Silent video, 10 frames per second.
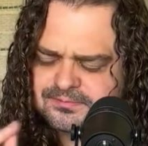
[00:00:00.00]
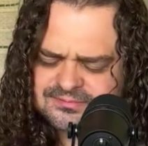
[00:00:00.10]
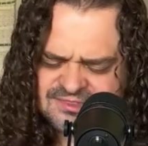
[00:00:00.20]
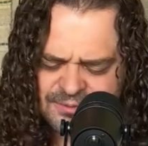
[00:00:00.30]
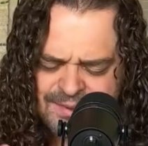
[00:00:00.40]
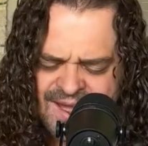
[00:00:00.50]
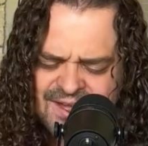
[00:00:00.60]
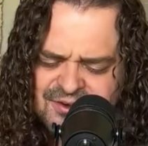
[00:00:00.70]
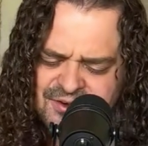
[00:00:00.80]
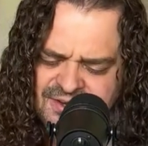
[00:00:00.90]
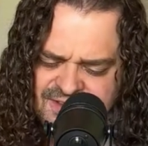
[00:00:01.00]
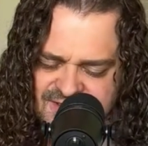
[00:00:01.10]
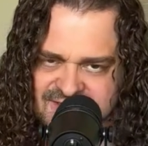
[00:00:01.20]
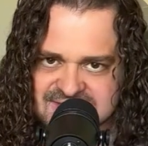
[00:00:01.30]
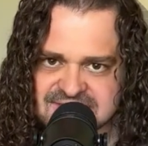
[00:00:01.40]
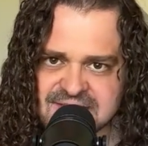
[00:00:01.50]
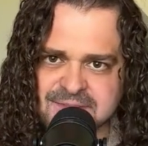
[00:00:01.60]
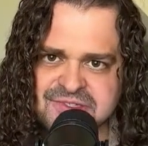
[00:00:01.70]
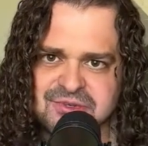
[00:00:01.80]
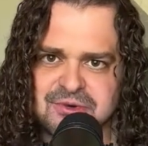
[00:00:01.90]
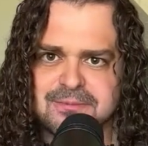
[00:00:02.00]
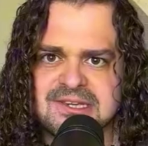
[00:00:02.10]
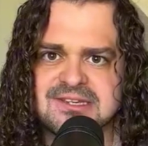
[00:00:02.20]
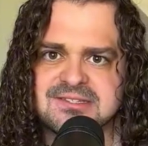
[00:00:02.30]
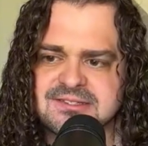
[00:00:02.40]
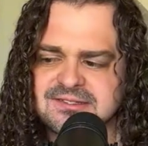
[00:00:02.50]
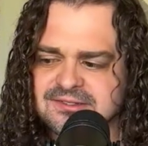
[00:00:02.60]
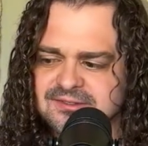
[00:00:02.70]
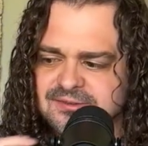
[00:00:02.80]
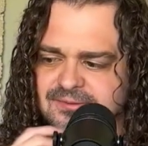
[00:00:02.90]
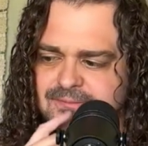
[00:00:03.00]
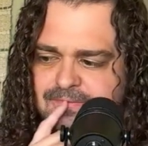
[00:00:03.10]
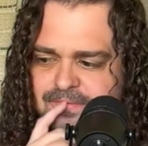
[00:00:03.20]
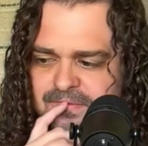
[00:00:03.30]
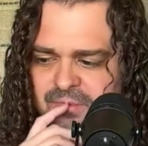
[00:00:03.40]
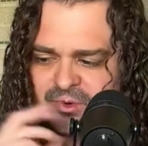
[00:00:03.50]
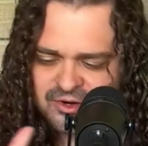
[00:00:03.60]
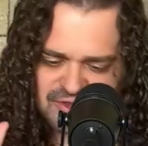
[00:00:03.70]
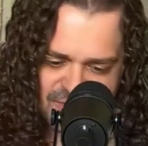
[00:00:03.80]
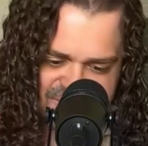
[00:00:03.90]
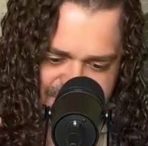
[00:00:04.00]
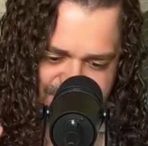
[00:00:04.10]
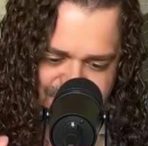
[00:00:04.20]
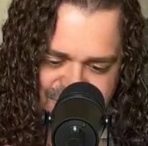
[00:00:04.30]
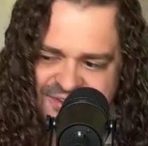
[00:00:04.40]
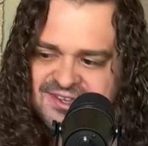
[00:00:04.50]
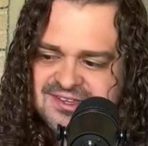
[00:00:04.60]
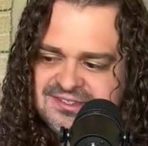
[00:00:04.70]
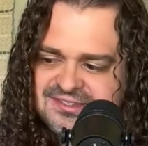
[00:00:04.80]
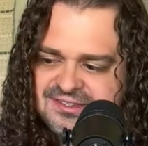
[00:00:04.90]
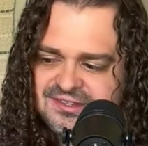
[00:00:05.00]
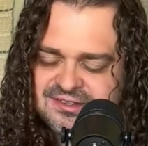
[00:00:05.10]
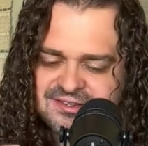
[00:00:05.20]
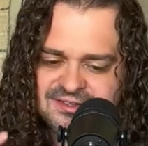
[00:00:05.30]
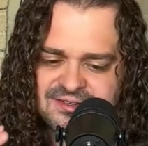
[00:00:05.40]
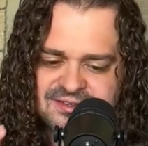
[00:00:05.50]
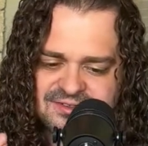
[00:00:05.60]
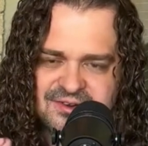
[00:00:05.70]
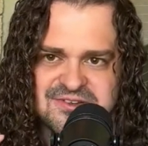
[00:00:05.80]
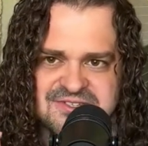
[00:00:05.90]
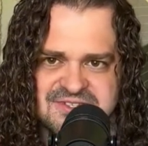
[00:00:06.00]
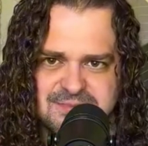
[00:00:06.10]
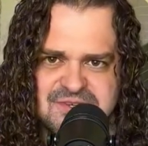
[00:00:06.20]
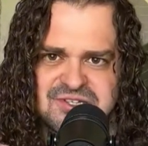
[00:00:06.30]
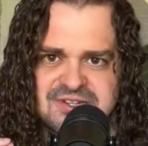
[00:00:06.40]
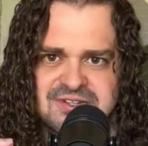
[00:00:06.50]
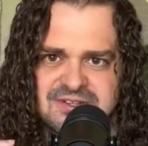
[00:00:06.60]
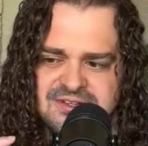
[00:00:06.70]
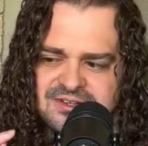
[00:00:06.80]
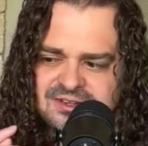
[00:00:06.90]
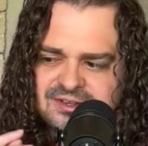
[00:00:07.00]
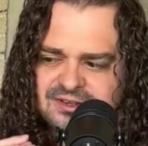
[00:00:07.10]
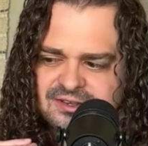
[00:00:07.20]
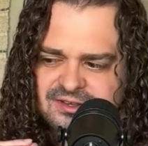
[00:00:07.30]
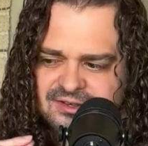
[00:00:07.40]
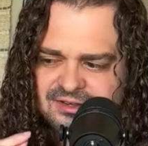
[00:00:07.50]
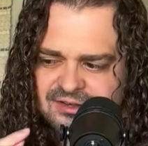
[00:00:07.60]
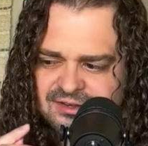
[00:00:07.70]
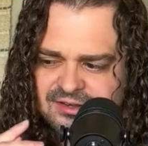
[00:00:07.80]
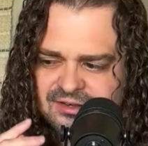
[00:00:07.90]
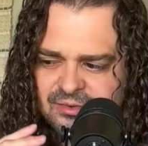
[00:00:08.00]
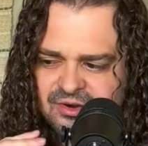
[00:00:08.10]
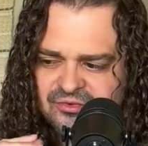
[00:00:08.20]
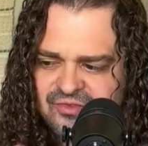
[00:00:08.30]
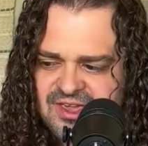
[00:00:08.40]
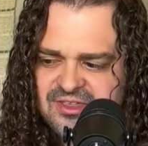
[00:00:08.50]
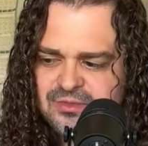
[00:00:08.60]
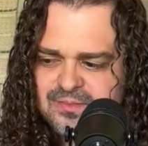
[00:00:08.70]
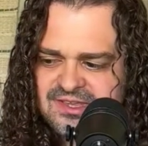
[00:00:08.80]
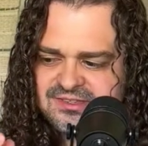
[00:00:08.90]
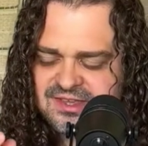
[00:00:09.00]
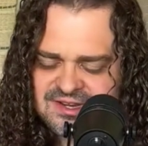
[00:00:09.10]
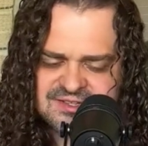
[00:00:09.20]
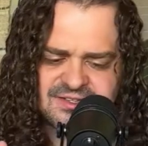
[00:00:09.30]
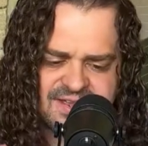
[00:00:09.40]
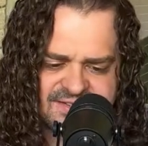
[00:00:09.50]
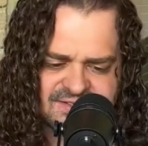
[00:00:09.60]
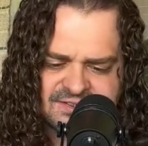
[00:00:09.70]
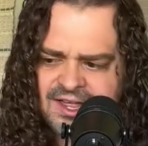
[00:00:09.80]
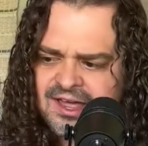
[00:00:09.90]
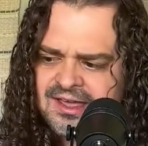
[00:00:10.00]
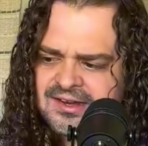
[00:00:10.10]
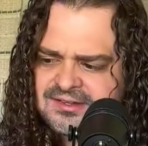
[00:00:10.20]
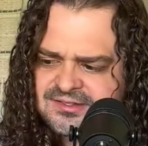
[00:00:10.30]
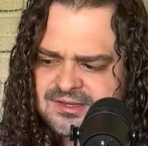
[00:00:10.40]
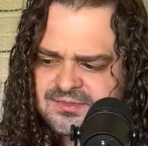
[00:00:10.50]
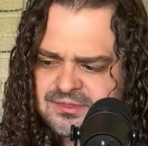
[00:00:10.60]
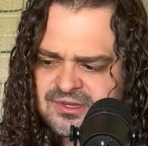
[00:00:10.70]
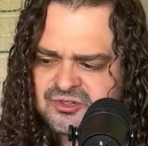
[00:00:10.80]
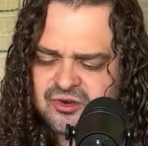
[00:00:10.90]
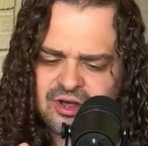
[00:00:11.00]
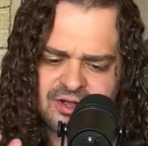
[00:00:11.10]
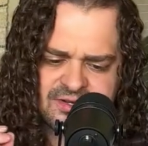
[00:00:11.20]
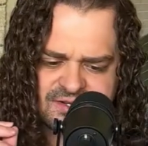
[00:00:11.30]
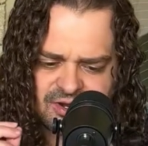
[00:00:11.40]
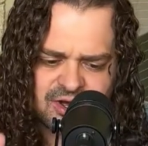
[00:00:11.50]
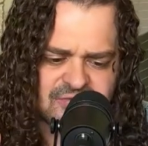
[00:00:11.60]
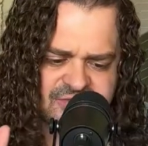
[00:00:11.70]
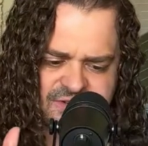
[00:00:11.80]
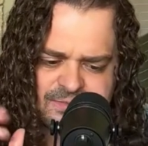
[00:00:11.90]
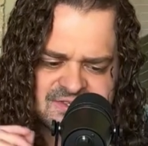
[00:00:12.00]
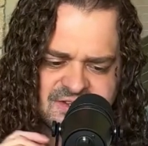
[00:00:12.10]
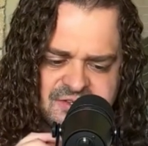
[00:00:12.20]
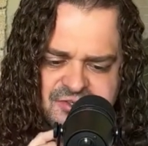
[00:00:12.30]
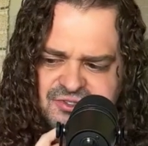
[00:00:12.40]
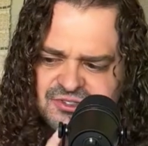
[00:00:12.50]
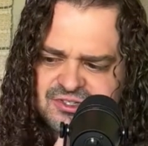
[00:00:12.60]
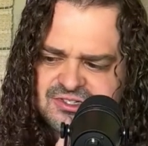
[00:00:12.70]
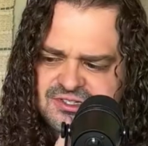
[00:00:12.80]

The pattern, it seems to repeat. Where there is brilliance, there is suspicion. Where faith meets intellect, a line seems to be drawn and often misunderstood.